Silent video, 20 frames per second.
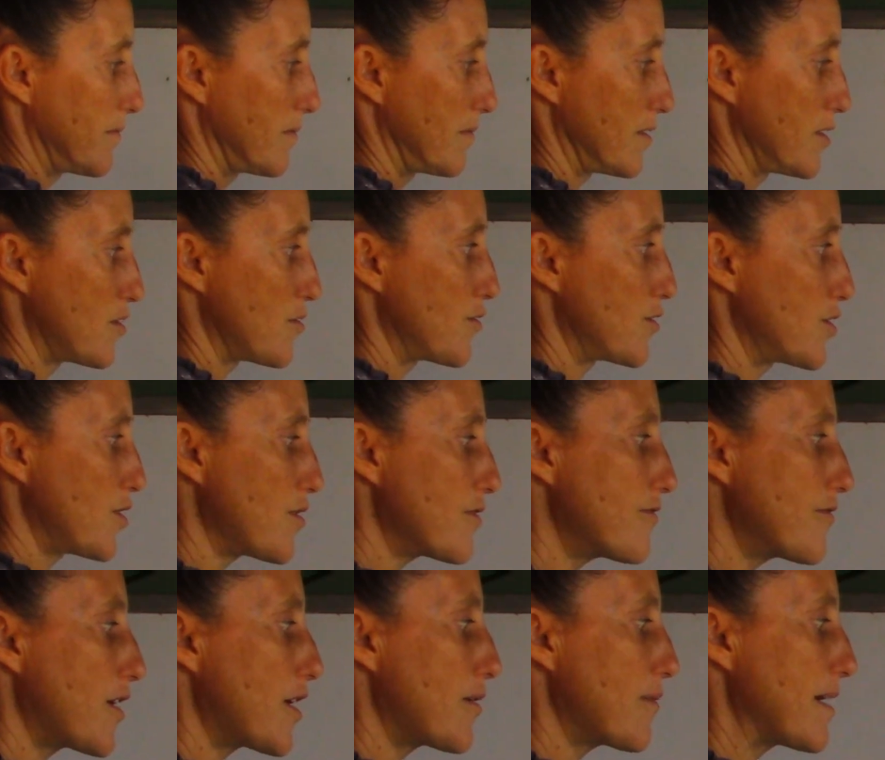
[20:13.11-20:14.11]
So
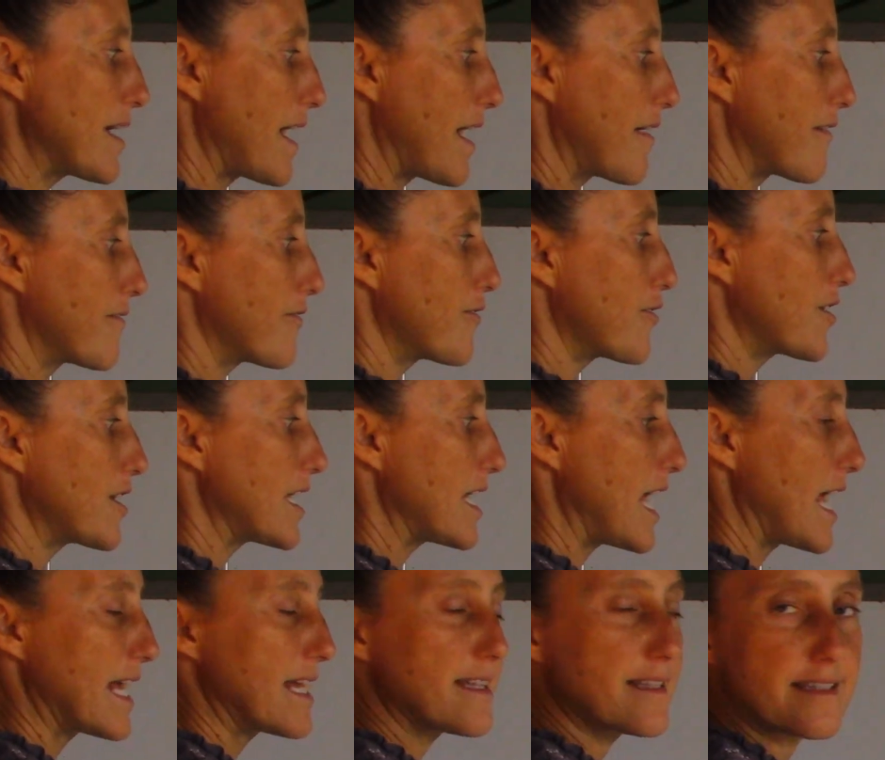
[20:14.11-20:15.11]
far we have
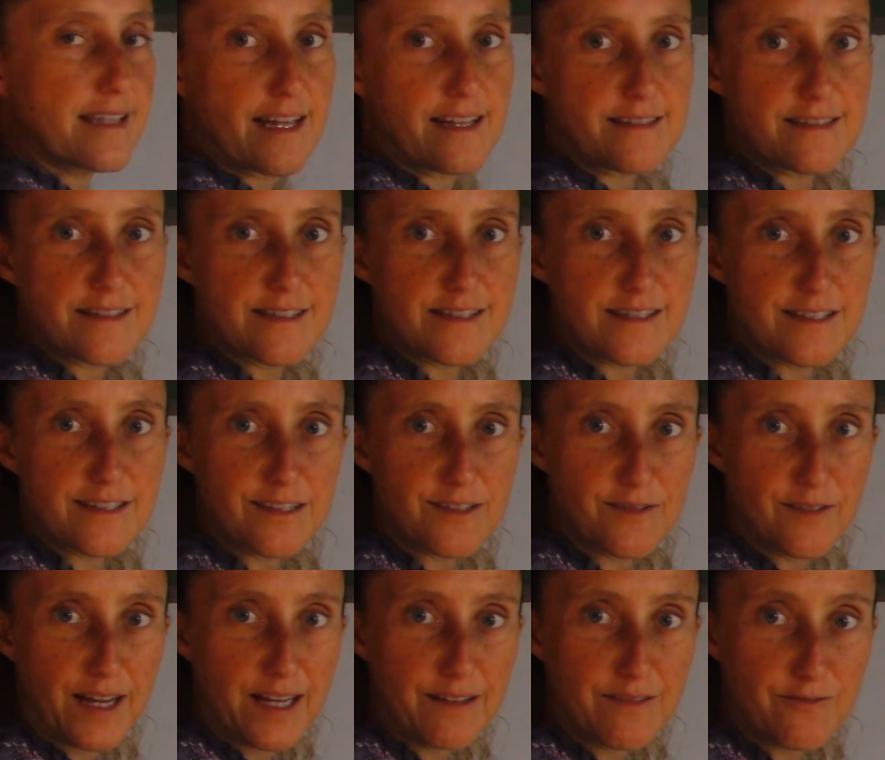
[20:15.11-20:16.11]
48 cents,
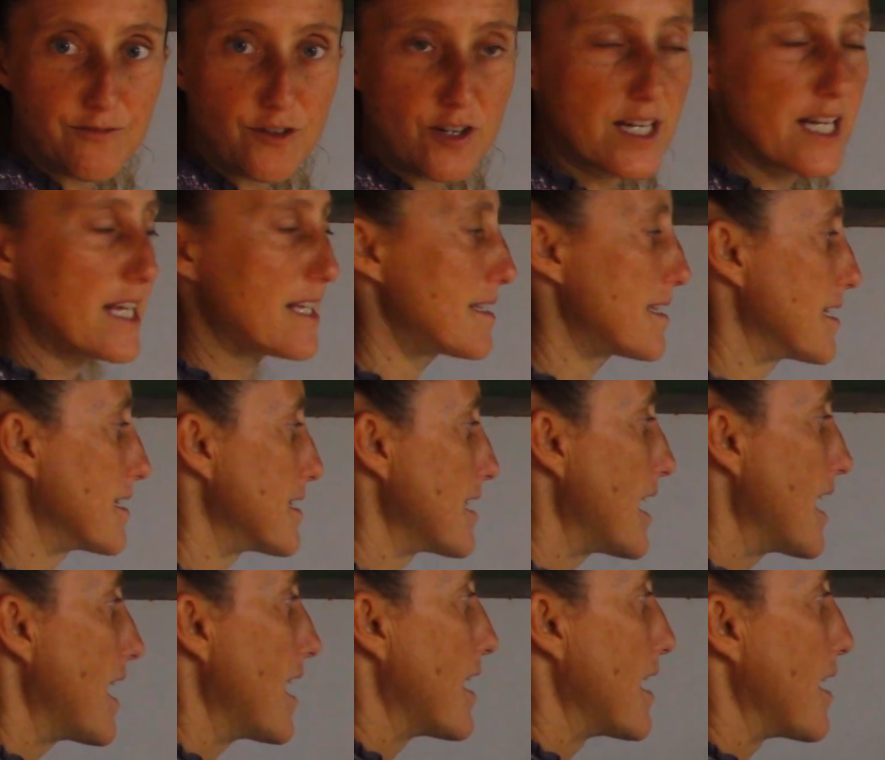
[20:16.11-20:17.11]
right? 48 cents.
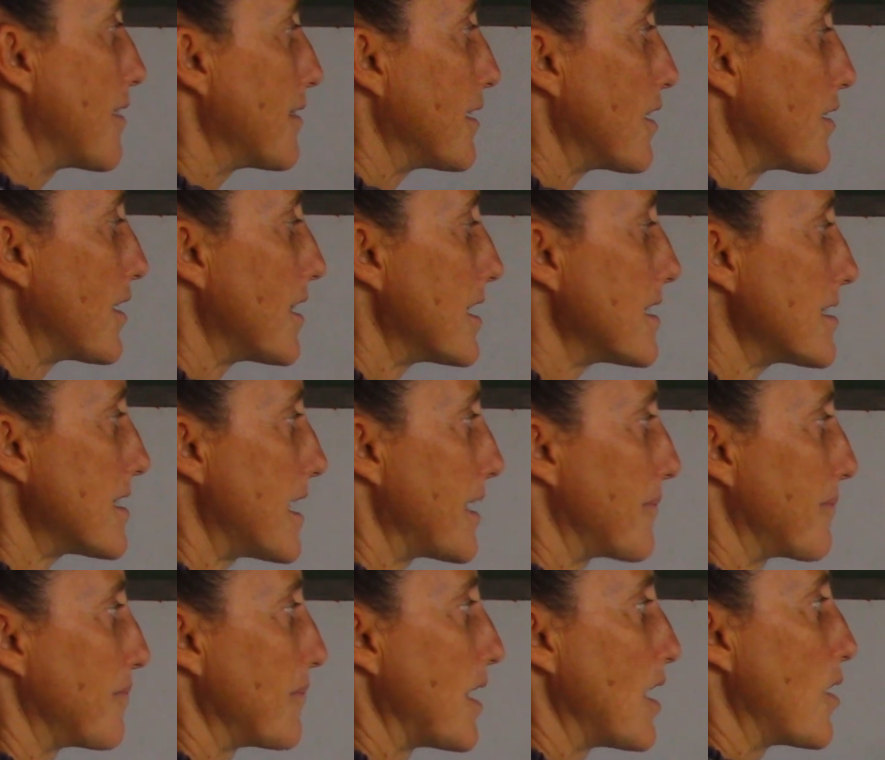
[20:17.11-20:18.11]
Now we go to this line.
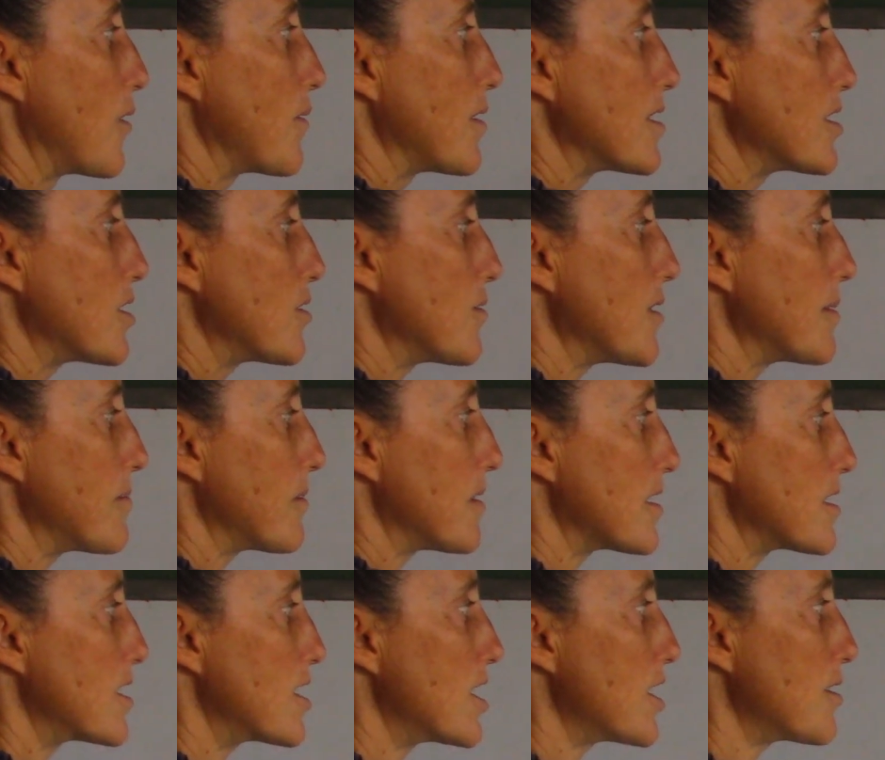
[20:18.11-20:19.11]
What's 3
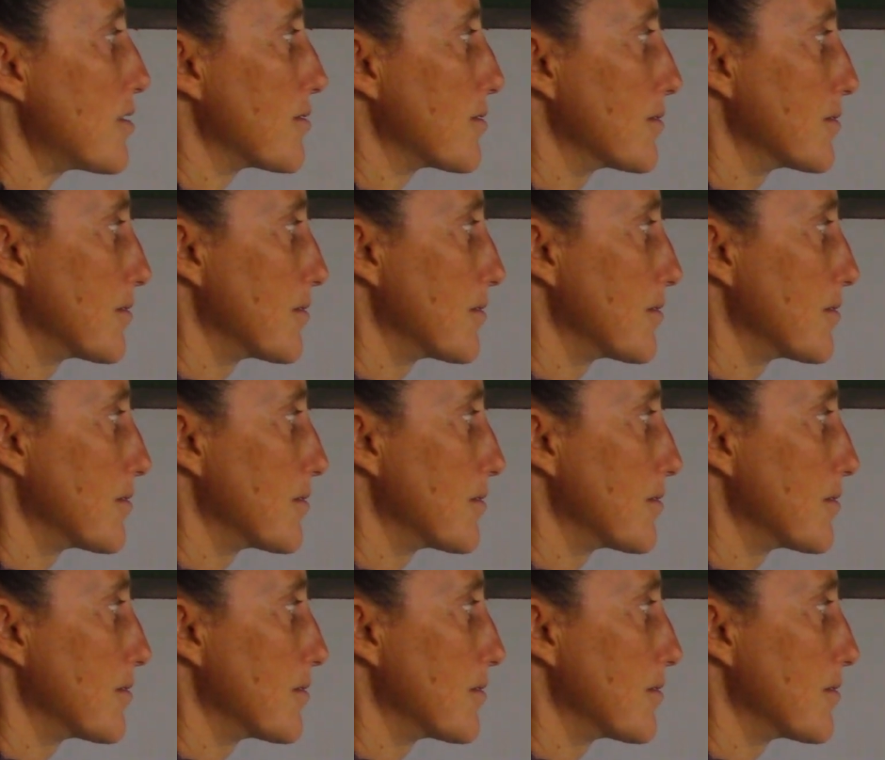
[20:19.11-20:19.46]
plus 2?